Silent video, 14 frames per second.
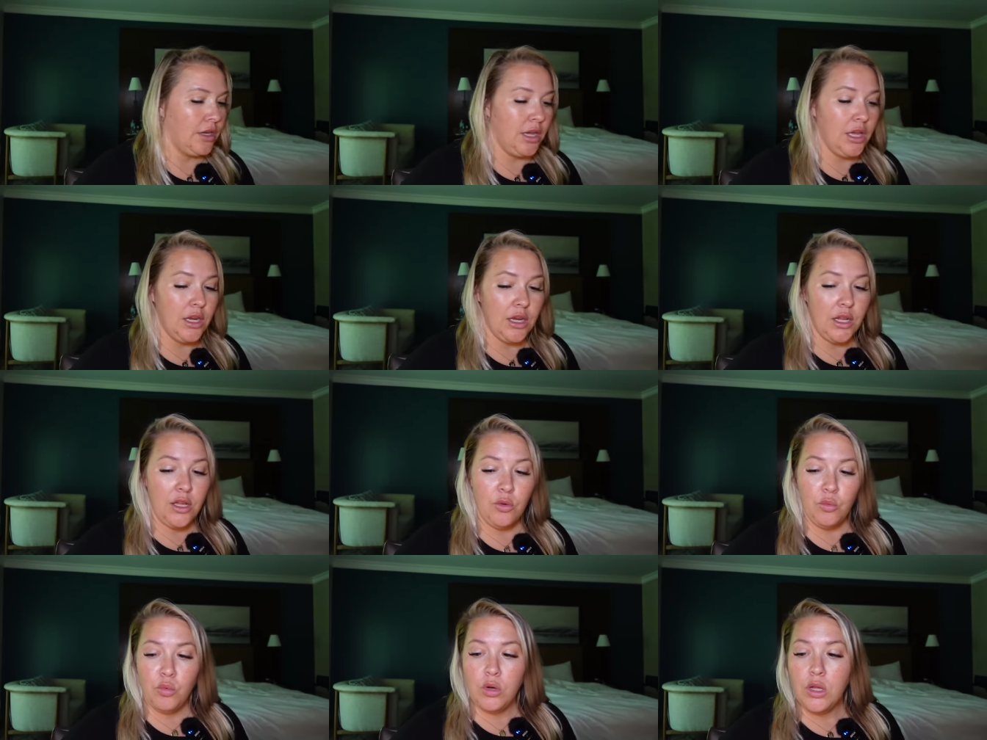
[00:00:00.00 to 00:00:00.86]
And
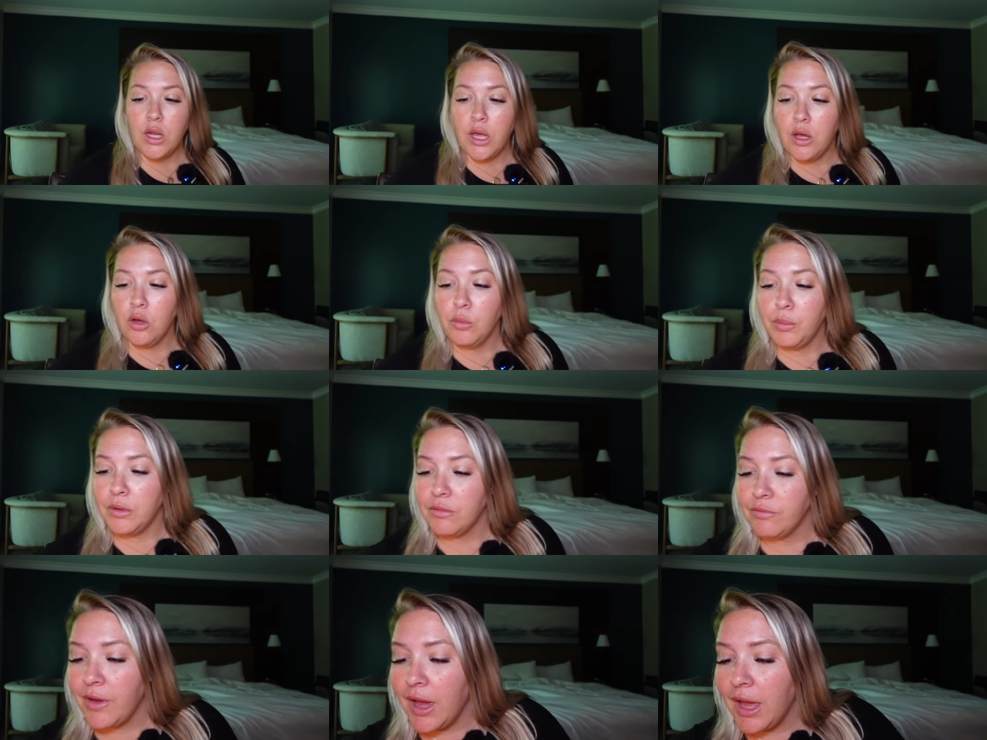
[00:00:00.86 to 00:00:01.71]
it would help
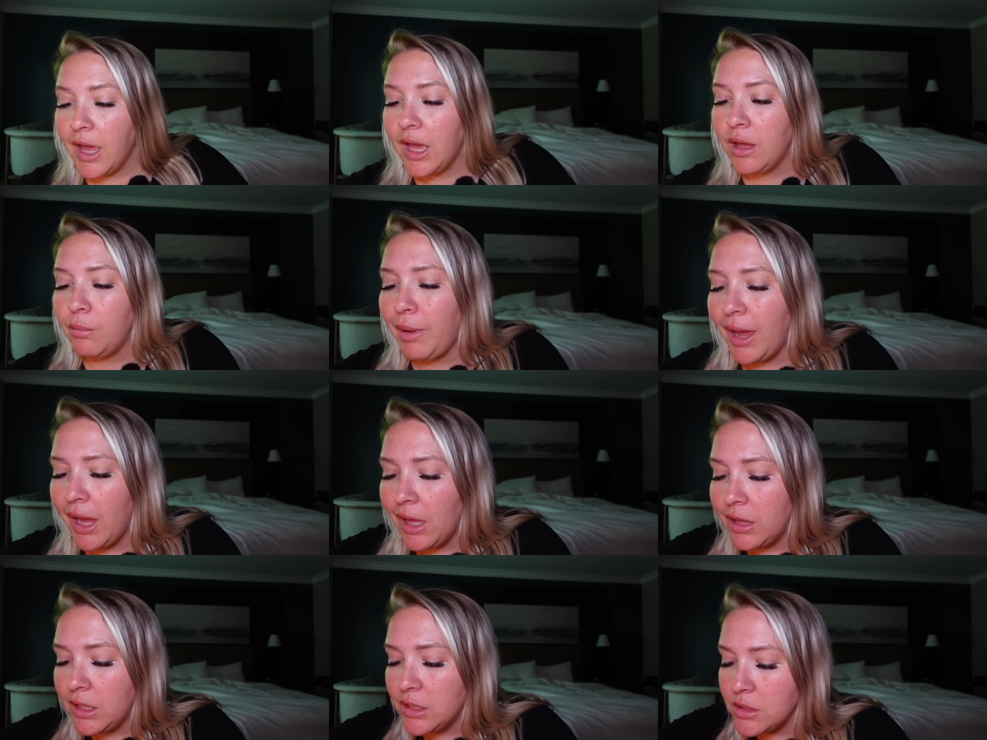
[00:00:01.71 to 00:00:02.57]
if I had
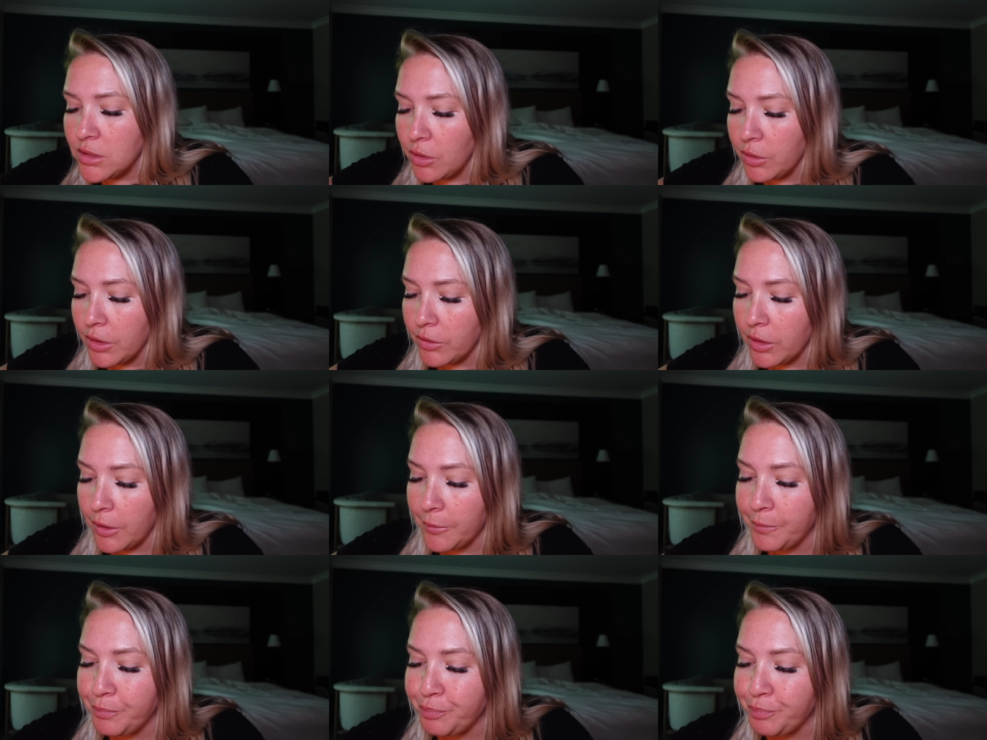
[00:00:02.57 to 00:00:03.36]
palettes. Oh, here they are.